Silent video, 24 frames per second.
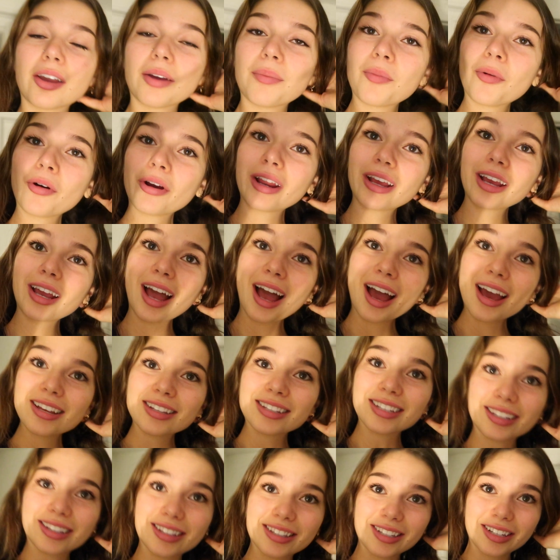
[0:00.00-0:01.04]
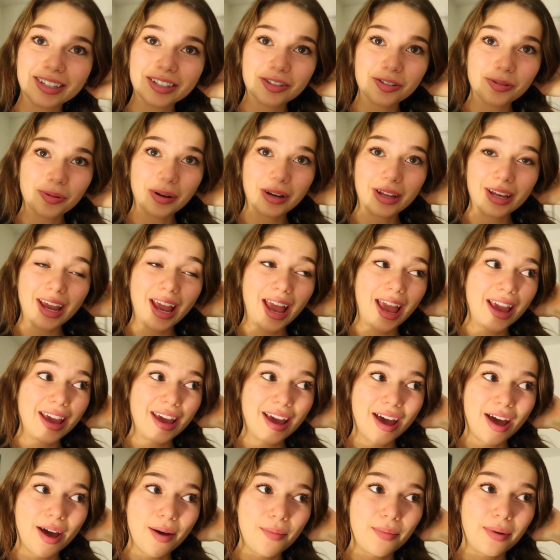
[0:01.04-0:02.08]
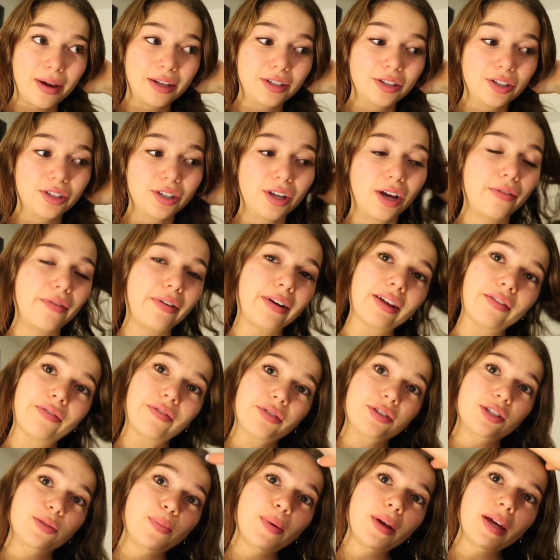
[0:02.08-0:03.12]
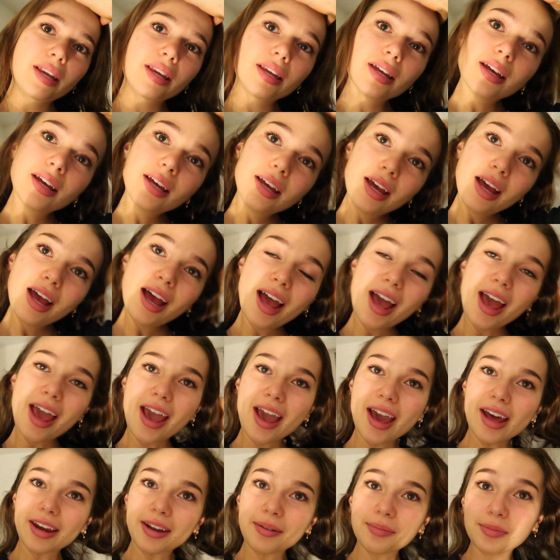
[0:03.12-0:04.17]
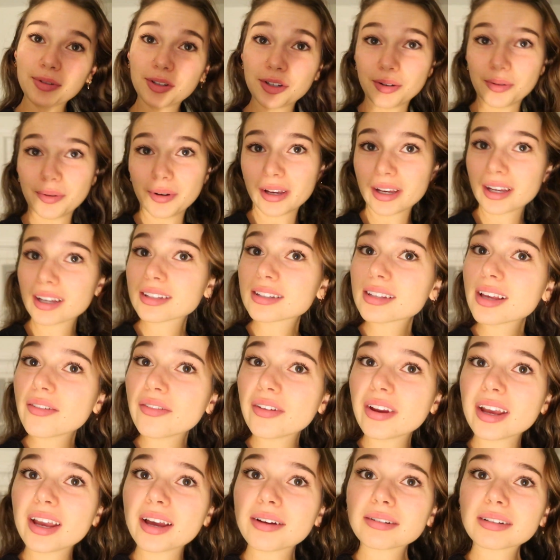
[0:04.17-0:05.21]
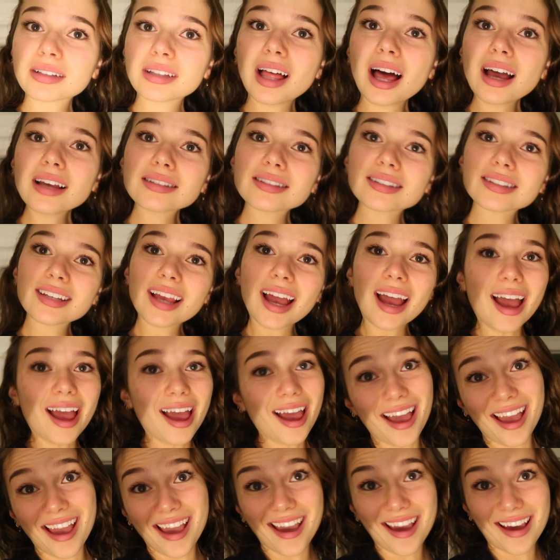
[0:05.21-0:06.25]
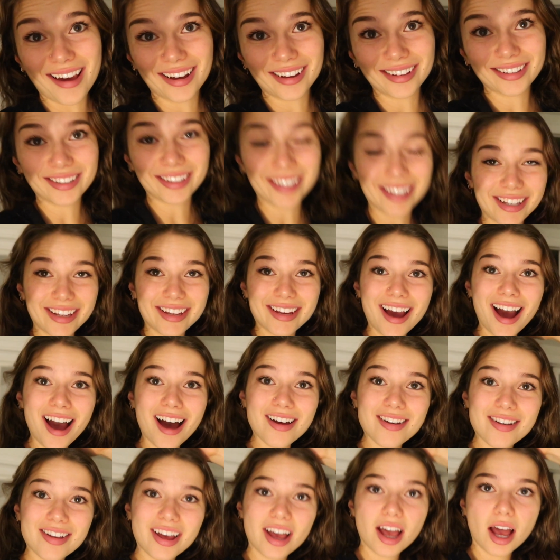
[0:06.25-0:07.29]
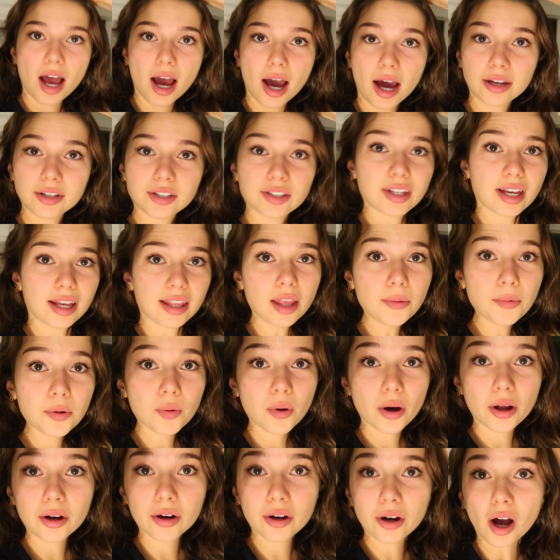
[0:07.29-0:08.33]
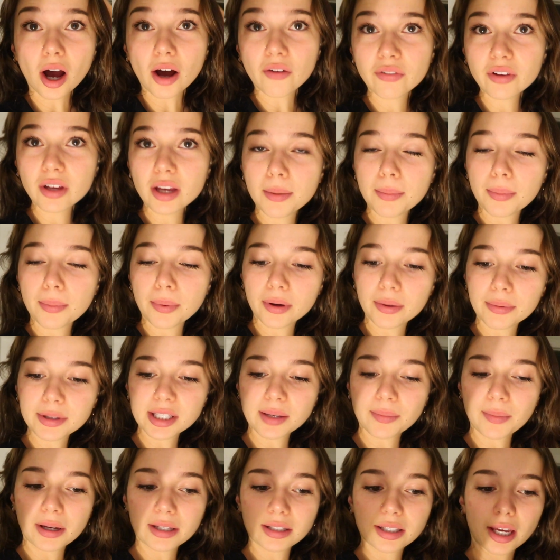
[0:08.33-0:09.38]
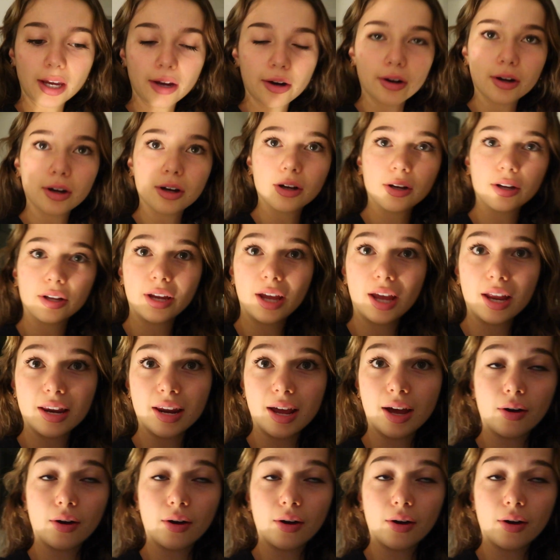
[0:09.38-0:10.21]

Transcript: Good morning, guys. It's 6.20 a.m. I just got ready for spin, and I'm doing a 7 a.m. class. And yeah, I just had lemon water, coffee, put some mascara on, and